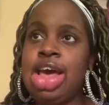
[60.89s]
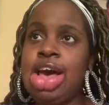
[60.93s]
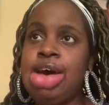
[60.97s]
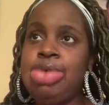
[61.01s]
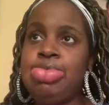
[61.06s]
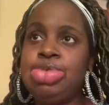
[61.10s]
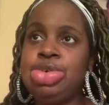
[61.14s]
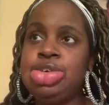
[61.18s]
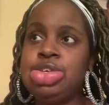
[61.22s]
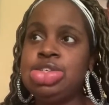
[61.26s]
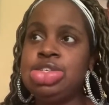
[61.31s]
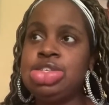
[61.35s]
I
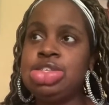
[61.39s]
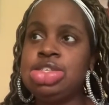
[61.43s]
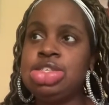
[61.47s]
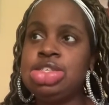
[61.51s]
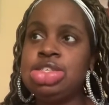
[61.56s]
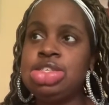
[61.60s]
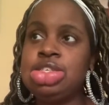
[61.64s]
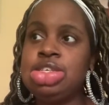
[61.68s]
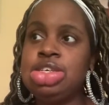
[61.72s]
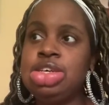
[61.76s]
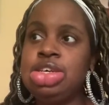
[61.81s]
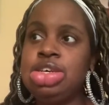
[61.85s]

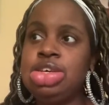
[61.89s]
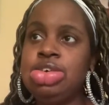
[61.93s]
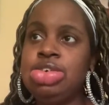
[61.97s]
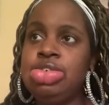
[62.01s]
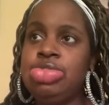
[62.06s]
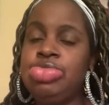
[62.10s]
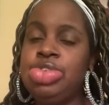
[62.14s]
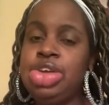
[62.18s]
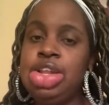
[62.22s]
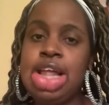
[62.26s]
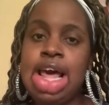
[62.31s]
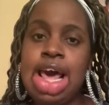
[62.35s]
was
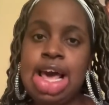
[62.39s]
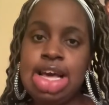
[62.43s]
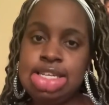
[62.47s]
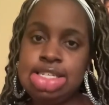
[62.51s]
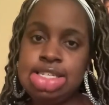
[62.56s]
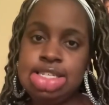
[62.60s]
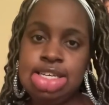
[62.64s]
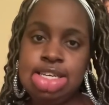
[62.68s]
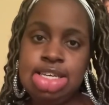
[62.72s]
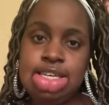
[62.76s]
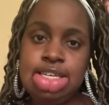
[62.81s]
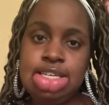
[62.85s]

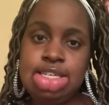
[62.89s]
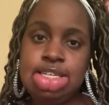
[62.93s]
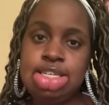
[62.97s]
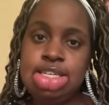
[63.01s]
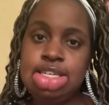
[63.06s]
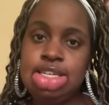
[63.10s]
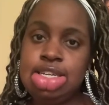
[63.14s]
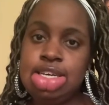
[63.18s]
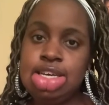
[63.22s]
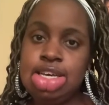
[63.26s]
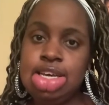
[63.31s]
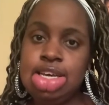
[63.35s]
relaxing,